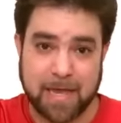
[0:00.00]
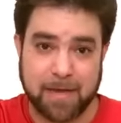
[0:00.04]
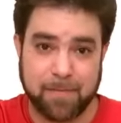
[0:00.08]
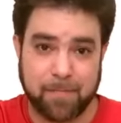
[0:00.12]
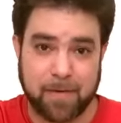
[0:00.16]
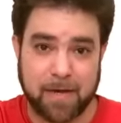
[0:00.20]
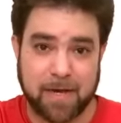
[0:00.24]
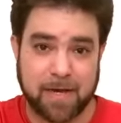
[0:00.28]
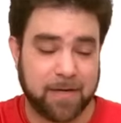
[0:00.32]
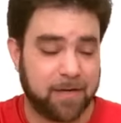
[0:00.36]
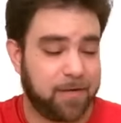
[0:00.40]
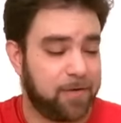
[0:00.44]
A
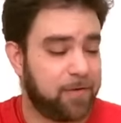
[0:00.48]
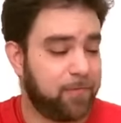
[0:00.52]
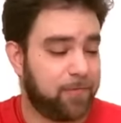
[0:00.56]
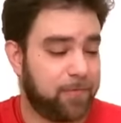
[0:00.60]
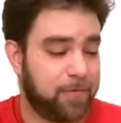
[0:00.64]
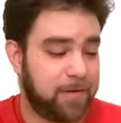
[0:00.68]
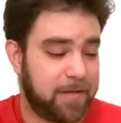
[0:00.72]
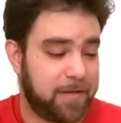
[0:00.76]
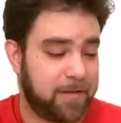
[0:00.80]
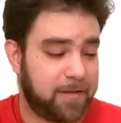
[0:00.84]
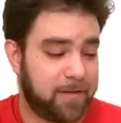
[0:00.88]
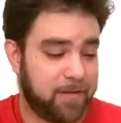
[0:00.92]
minor
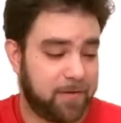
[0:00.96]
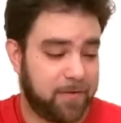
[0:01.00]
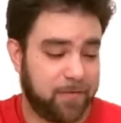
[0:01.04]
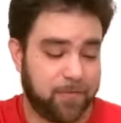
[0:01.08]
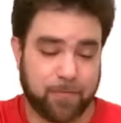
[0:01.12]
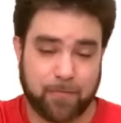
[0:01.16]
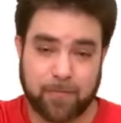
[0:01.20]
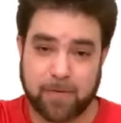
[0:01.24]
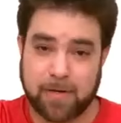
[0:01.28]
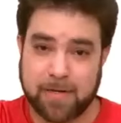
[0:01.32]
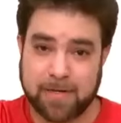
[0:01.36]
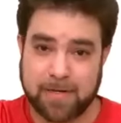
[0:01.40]
with
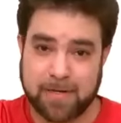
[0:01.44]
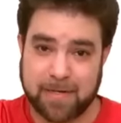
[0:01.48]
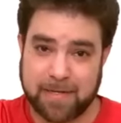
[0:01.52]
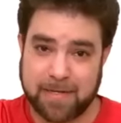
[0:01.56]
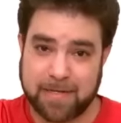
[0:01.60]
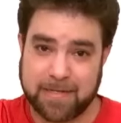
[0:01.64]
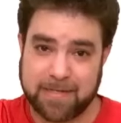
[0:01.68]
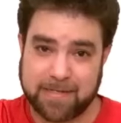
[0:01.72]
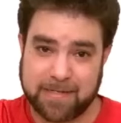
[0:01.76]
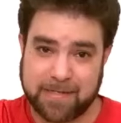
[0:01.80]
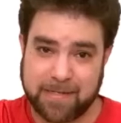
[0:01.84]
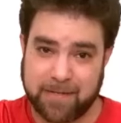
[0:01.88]
one
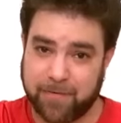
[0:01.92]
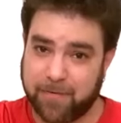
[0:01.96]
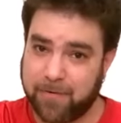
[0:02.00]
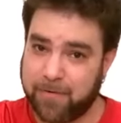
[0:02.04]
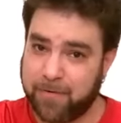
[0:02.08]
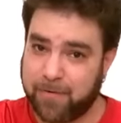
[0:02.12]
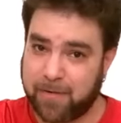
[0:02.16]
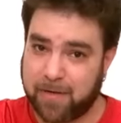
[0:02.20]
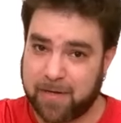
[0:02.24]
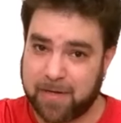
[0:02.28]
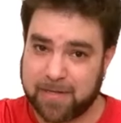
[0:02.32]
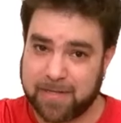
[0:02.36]
and
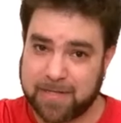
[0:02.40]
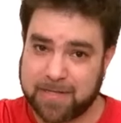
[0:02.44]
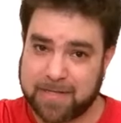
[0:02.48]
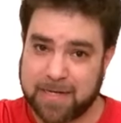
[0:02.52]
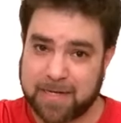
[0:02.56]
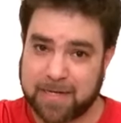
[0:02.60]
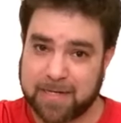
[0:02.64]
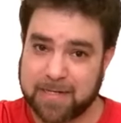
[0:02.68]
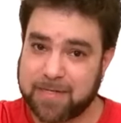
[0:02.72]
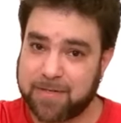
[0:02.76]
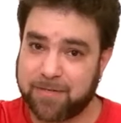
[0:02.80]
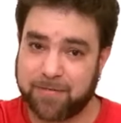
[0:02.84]
zero on the
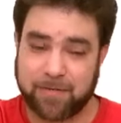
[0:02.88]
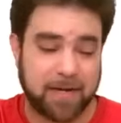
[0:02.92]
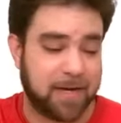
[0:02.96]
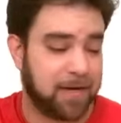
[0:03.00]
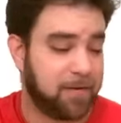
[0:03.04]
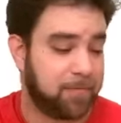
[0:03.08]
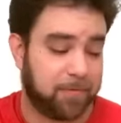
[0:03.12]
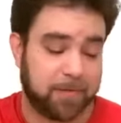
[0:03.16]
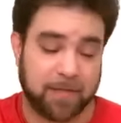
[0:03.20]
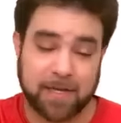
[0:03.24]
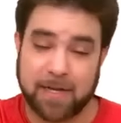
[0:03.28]
second string,